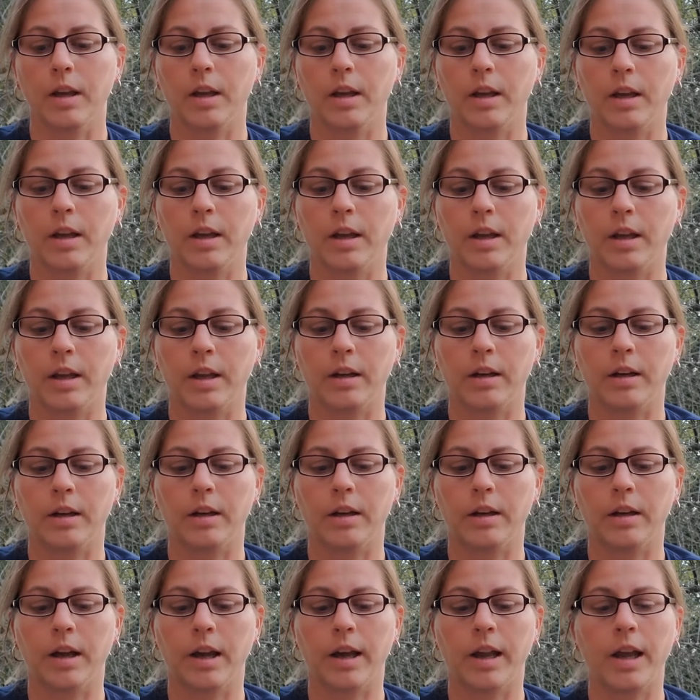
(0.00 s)
And
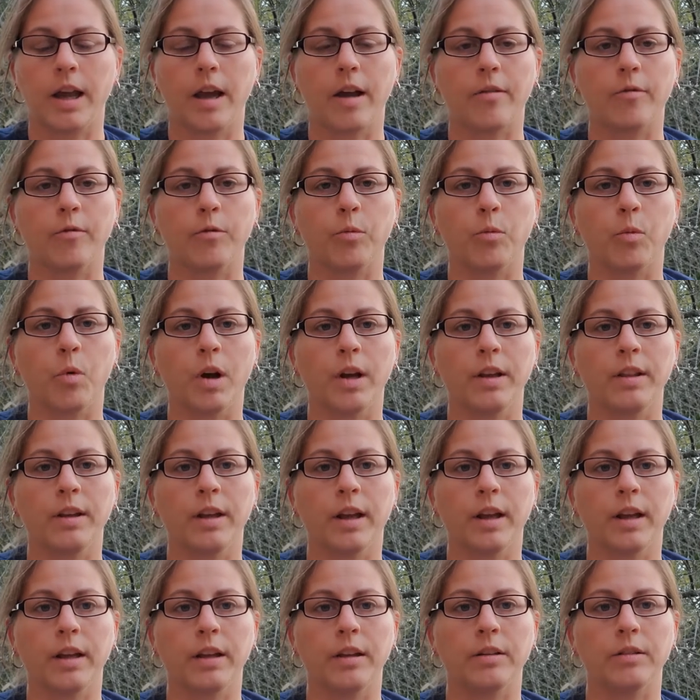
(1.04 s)
I have one
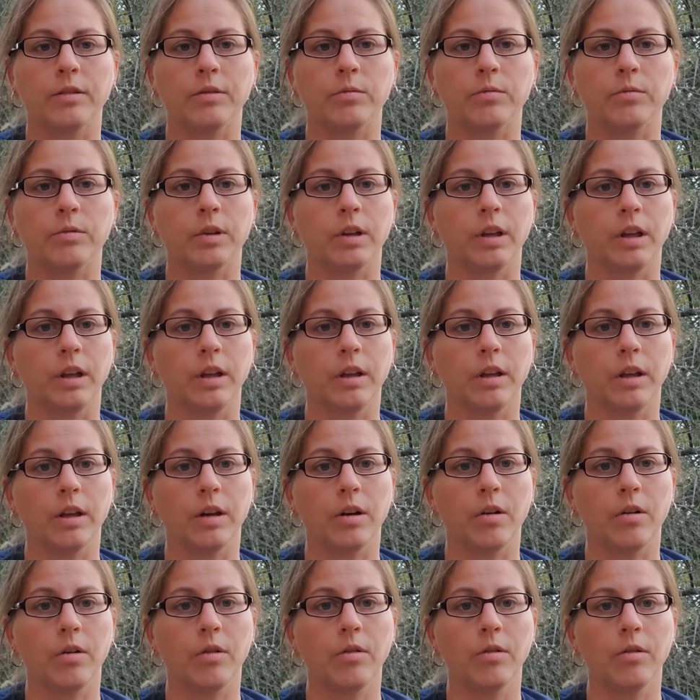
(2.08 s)
that is really
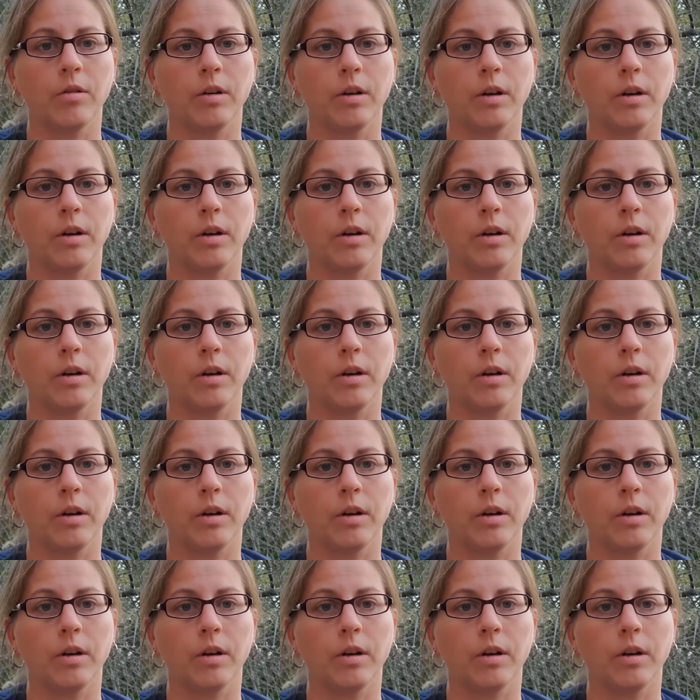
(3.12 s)
little,